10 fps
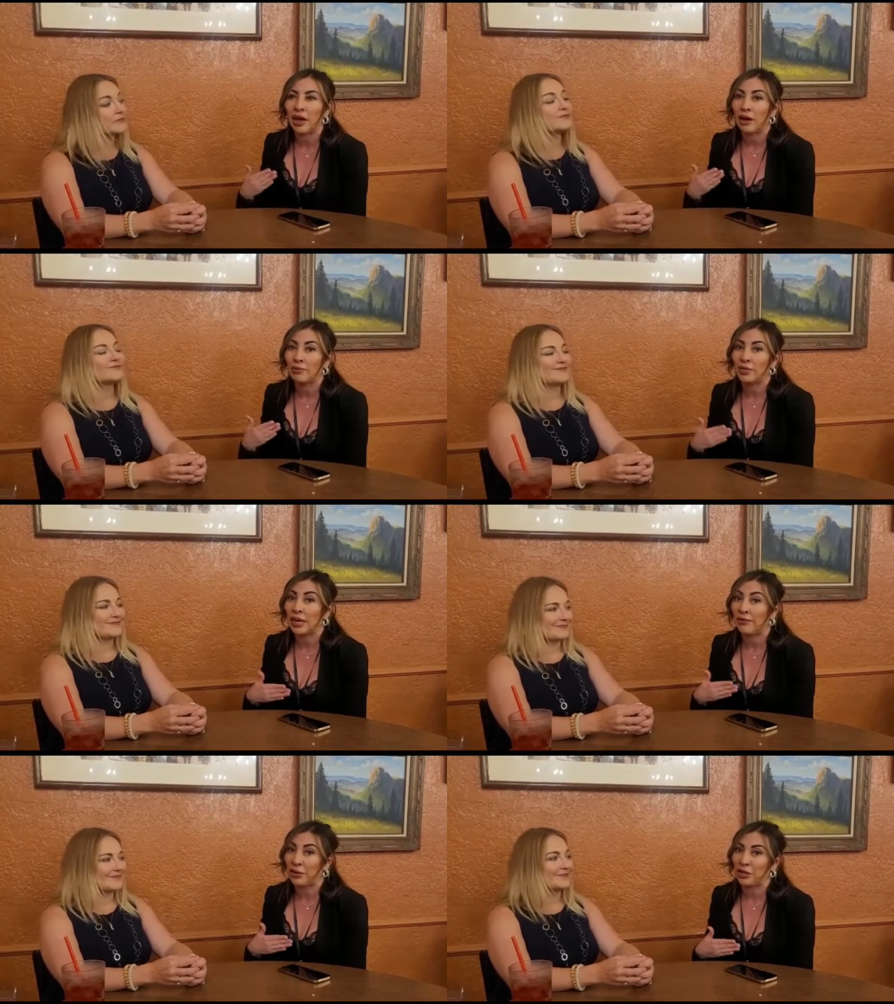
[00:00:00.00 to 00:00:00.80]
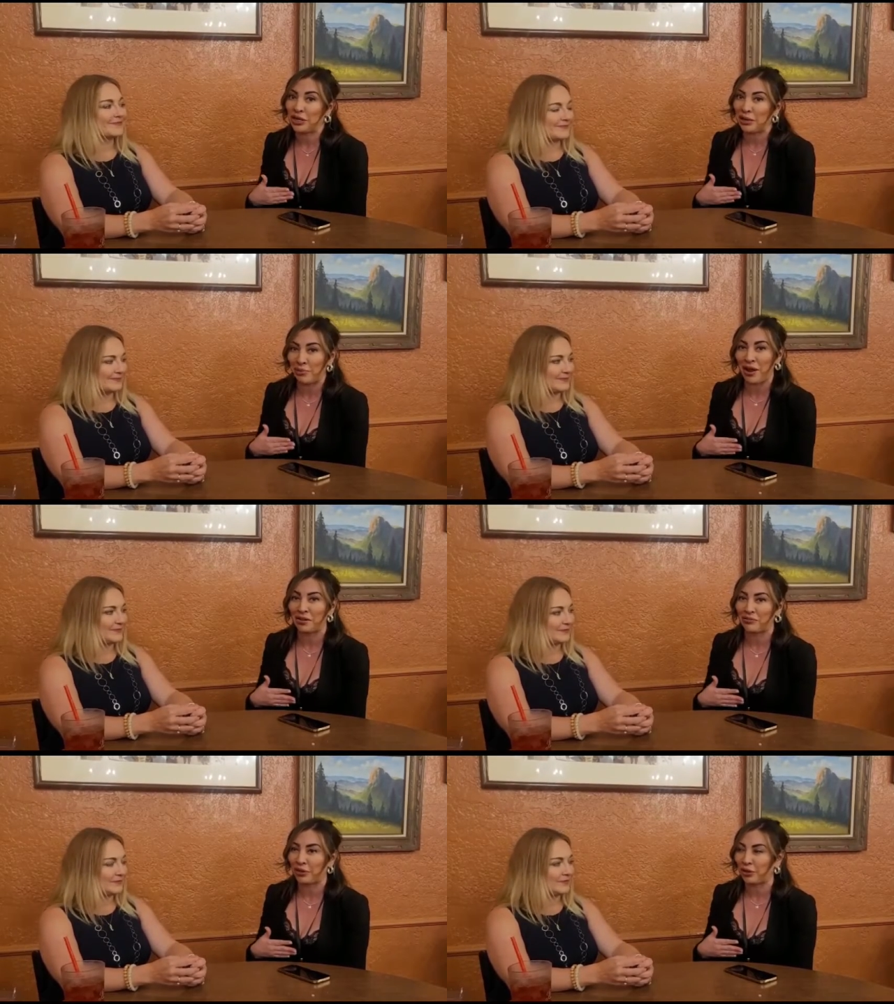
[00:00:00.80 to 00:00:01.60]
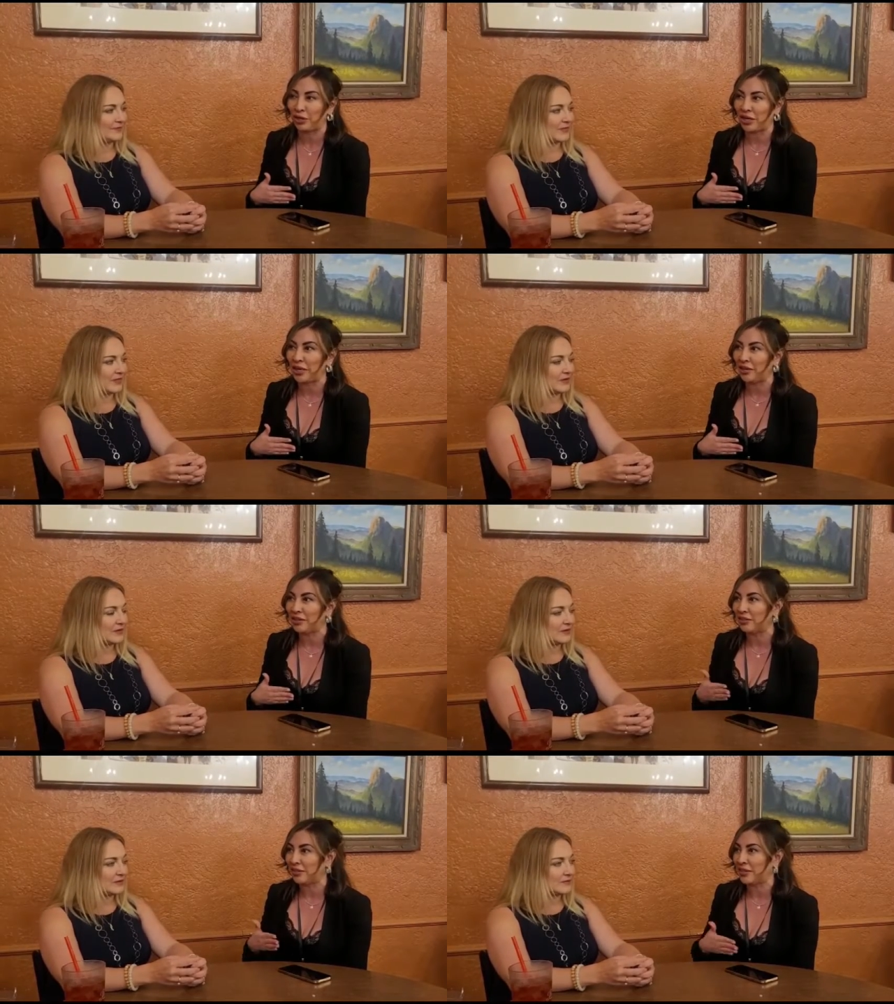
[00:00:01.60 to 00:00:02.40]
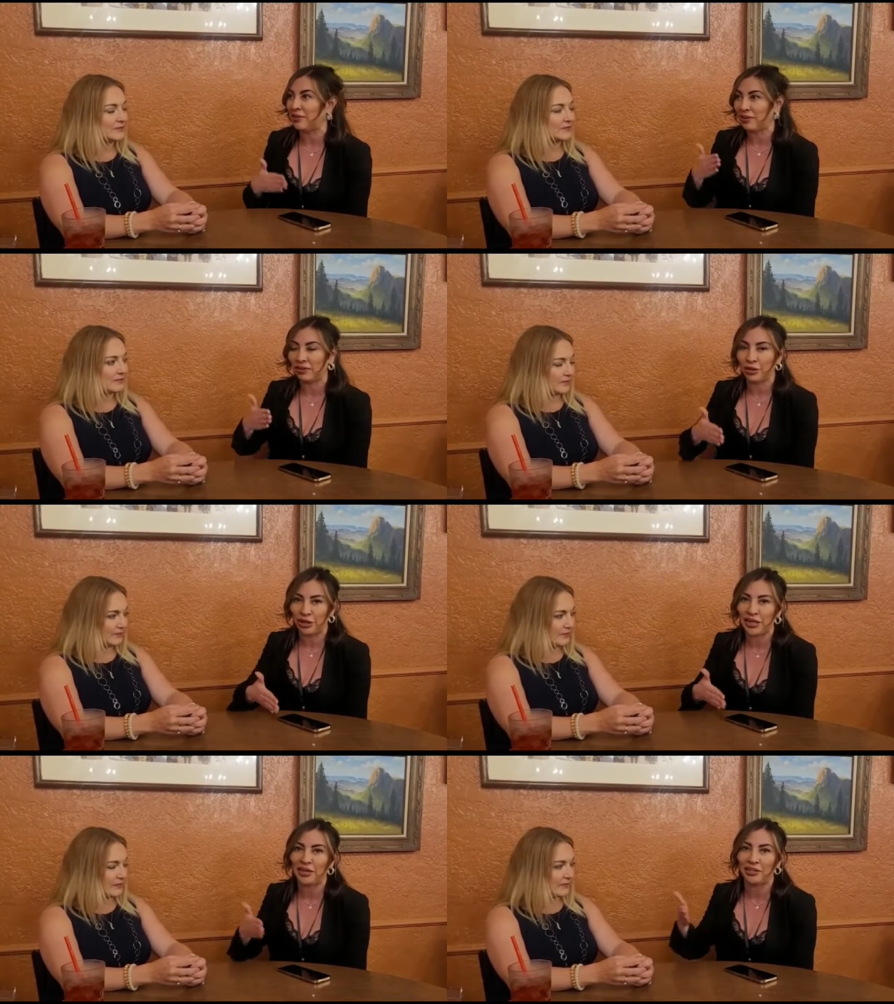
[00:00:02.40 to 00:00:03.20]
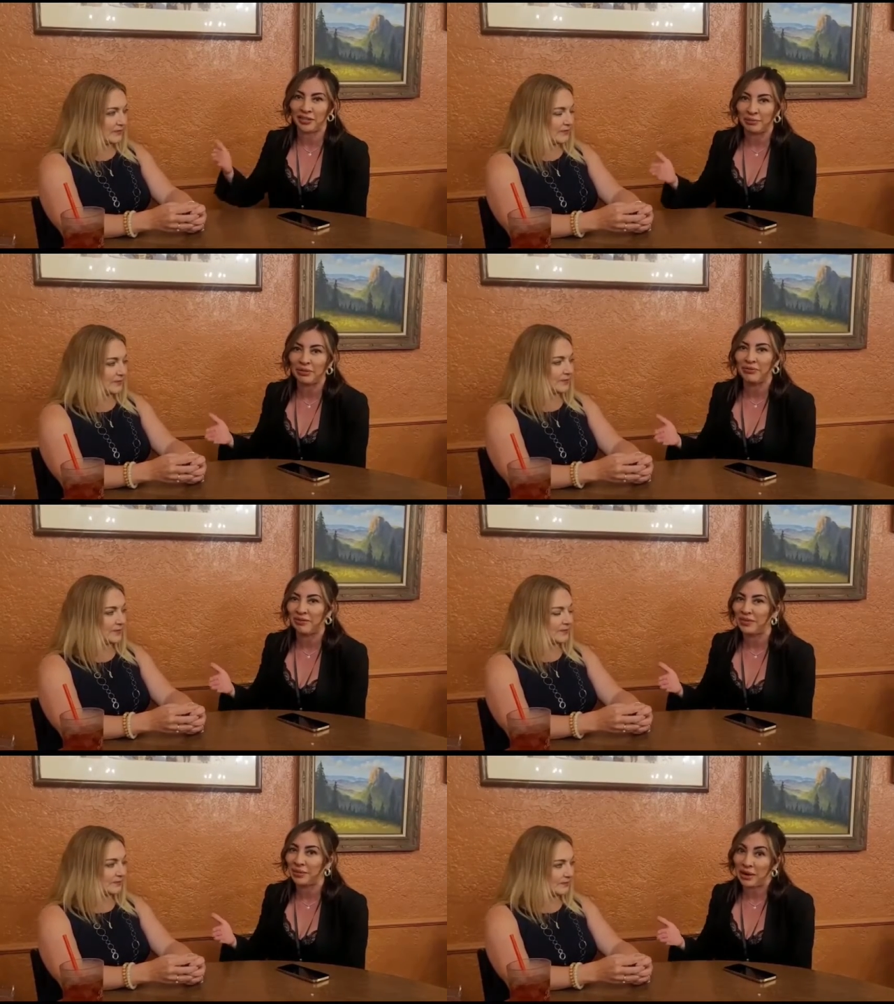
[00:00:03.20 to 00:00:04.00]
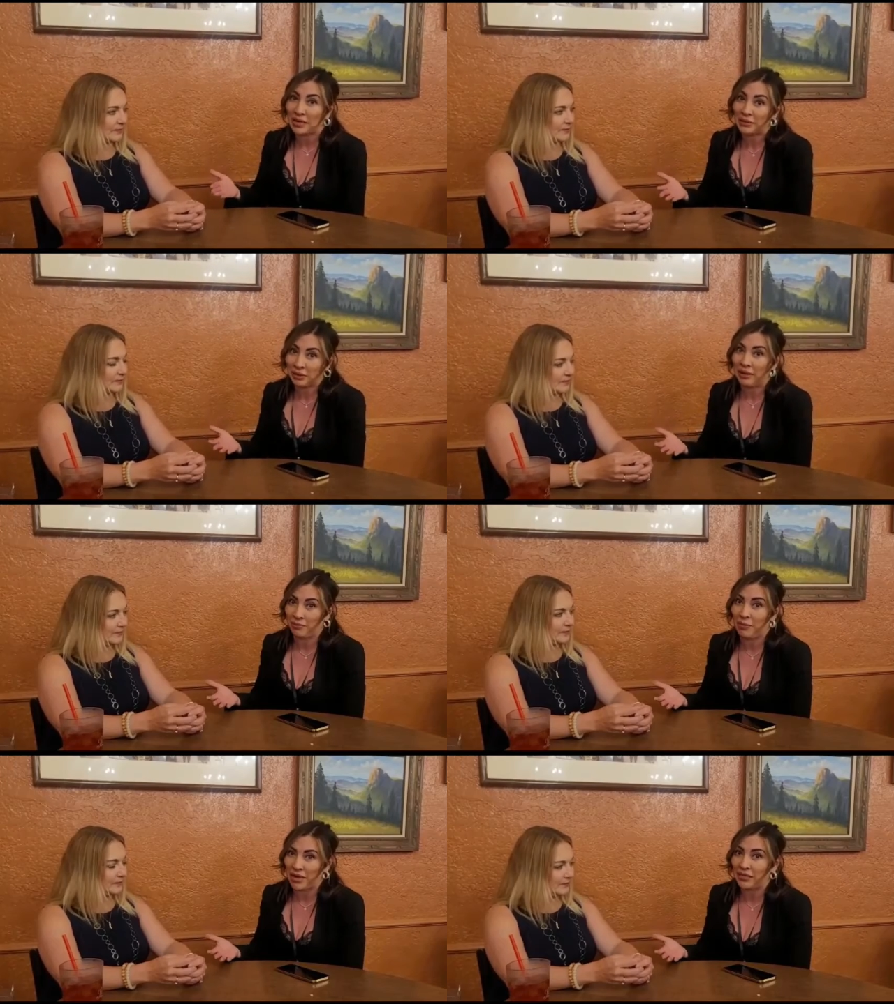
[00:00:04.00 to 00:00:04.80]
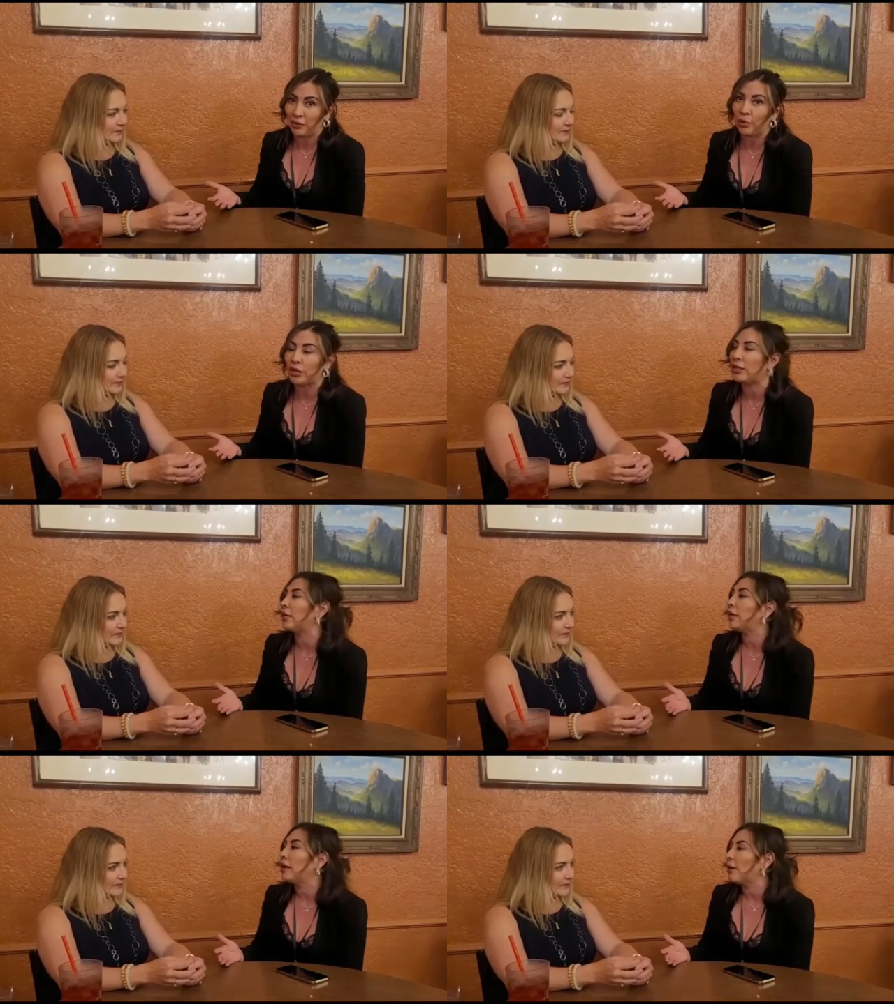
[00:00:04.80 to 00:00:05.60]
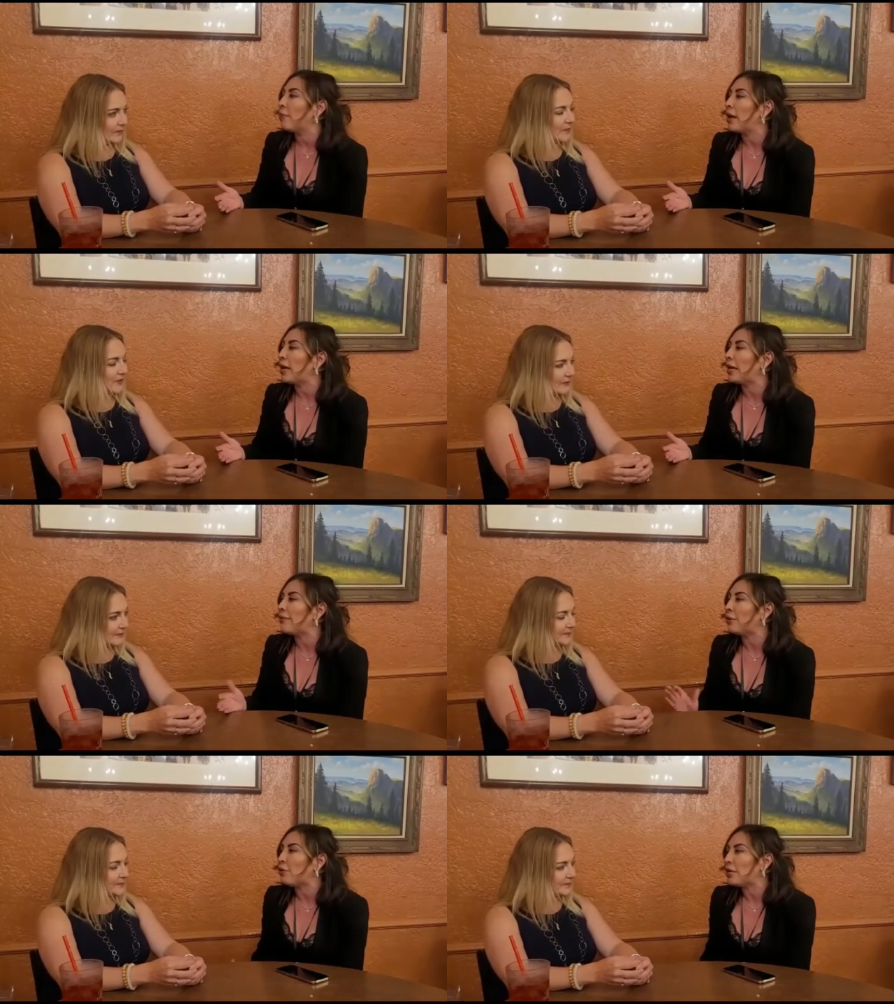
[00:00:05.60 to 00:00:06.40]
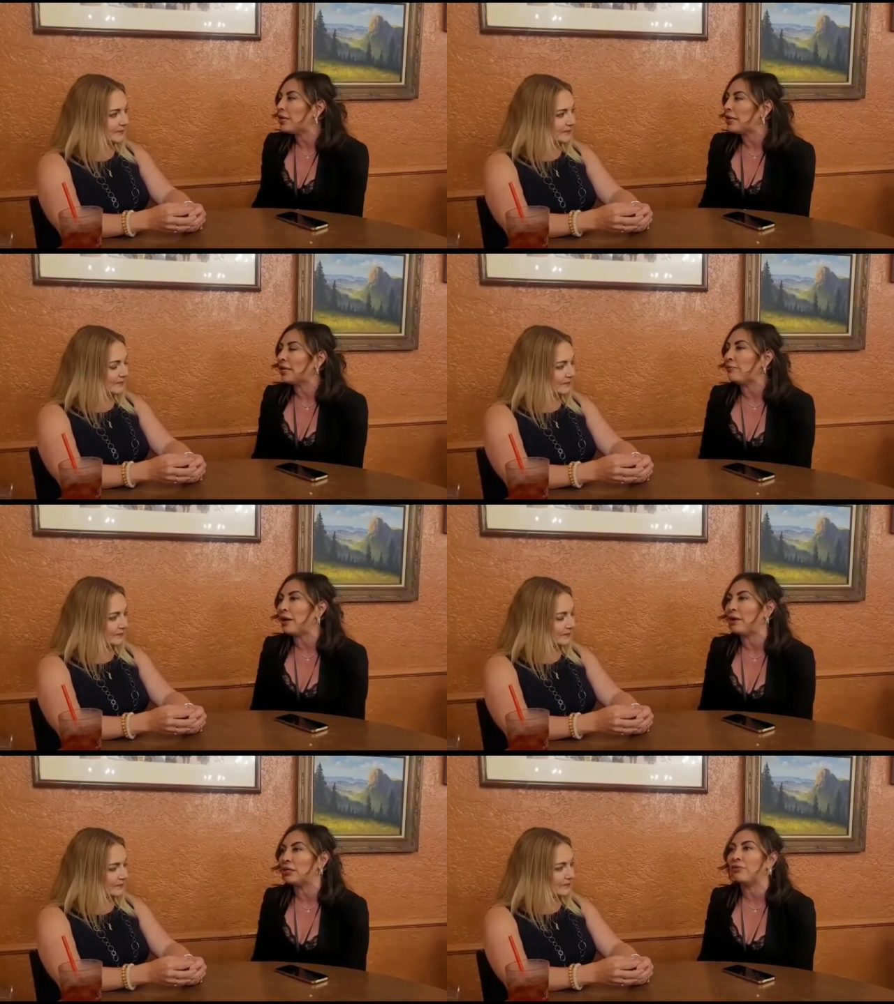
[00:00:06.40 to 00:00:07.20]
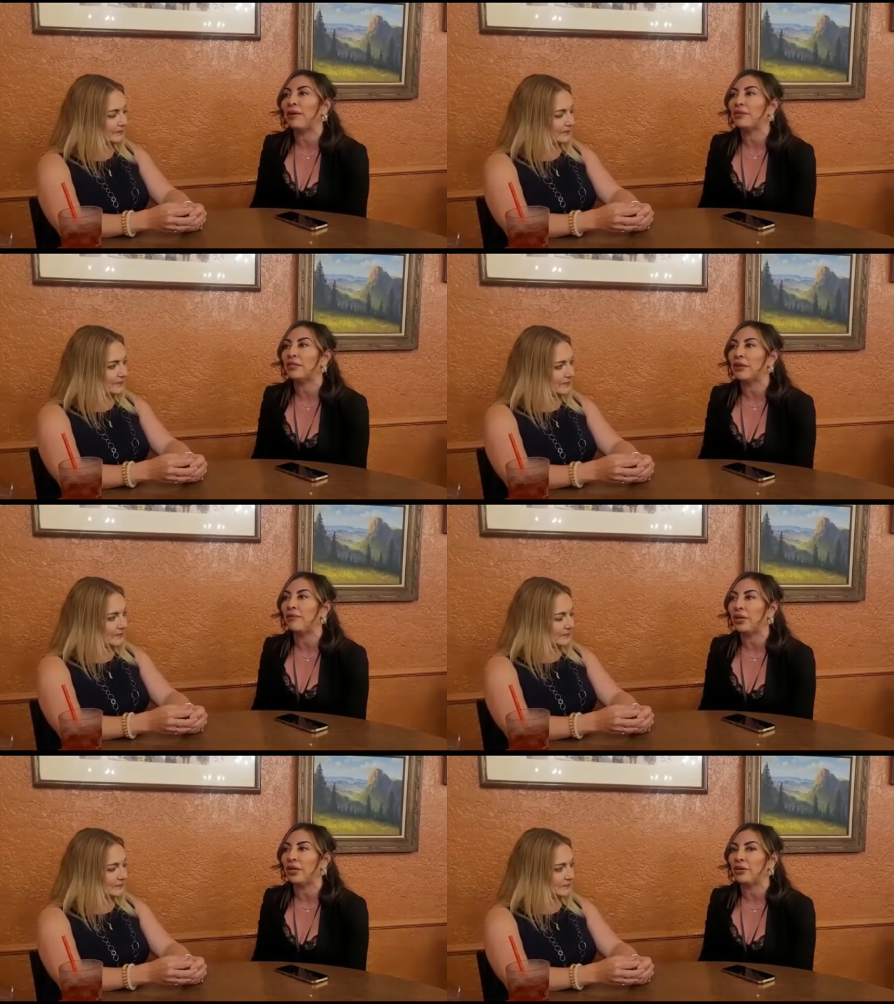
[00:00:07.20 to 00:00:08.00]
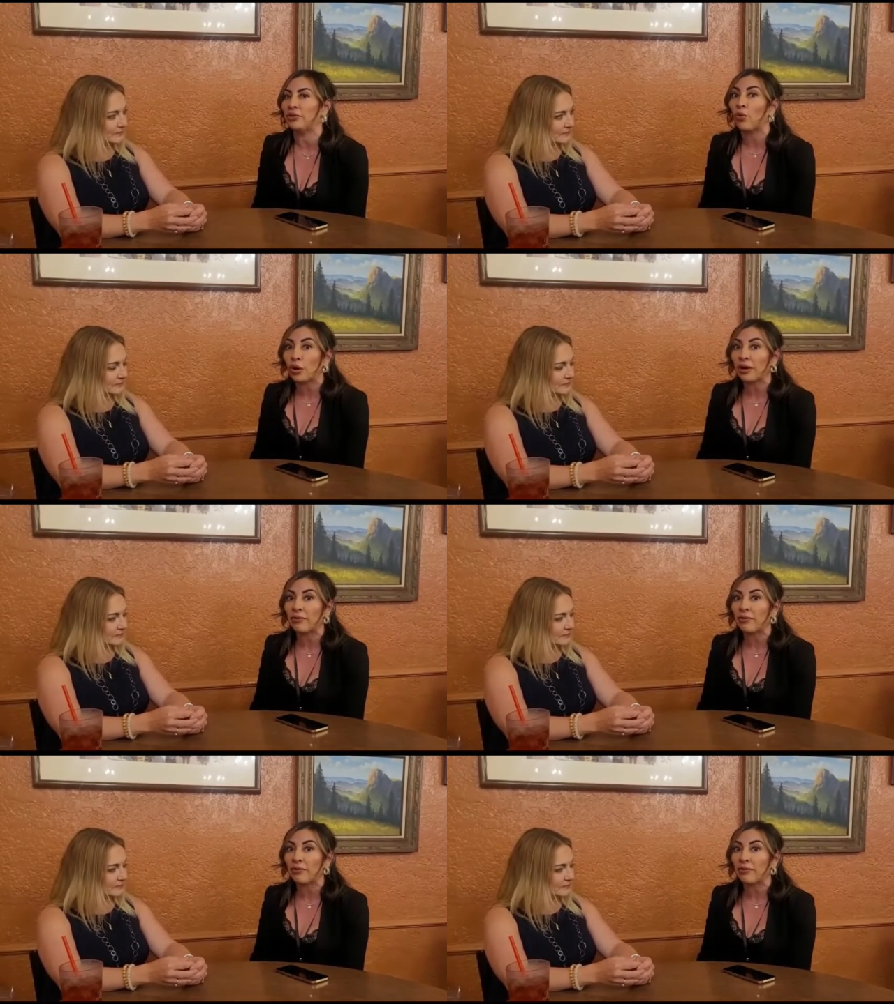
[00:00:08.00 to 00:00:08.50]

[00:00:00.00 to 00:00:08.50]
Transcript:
Speaker 1: Um, if they're going to keep the house for 30 years, then 30 years times 50 makes it makes it worth it. But if they're only going to keep the house five to seven years, or